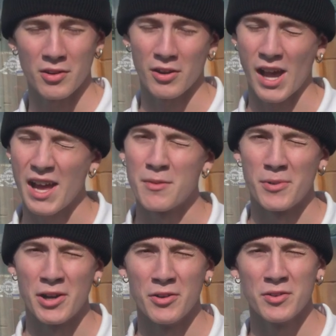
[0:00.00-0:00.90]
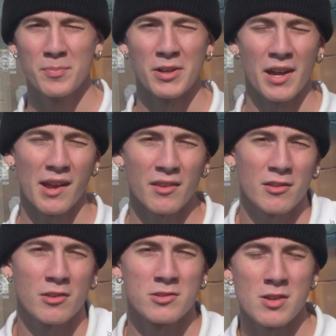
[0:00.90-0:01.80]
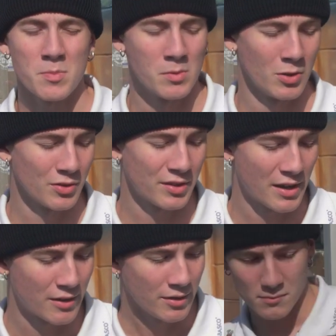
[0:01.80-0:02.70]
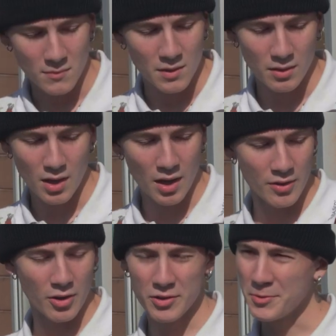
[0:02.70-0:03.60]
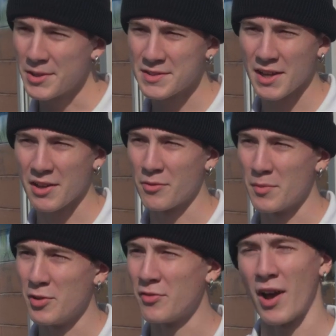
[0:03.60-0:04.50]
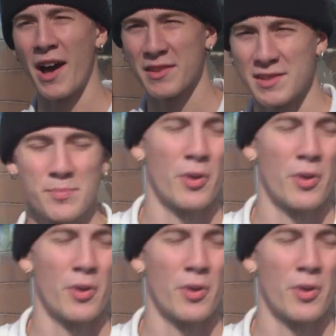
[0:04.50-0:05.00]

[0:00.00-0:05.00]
you're kind of boned, but I guess you could strip your bolts out. The only ones that can remove Odyssey